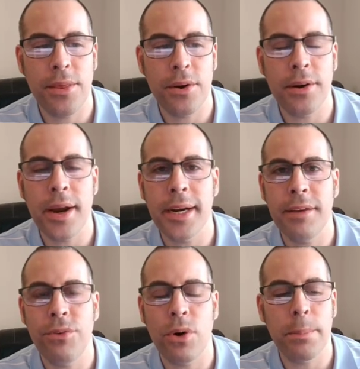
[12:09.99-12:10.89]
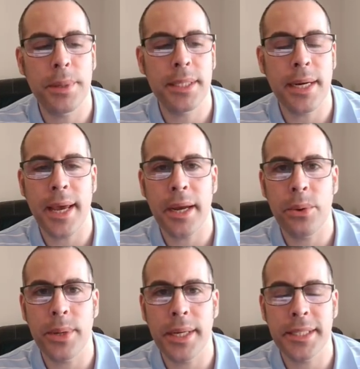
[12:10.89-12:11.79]
They're 94%
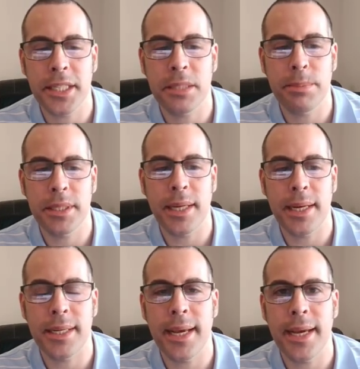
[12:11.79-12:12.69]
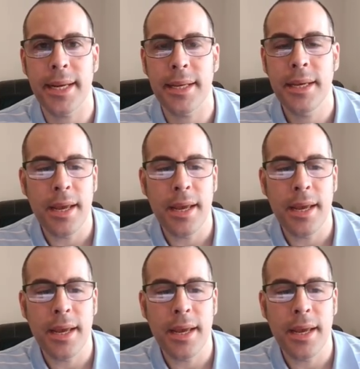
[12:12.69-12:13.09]
equity, 6% debt.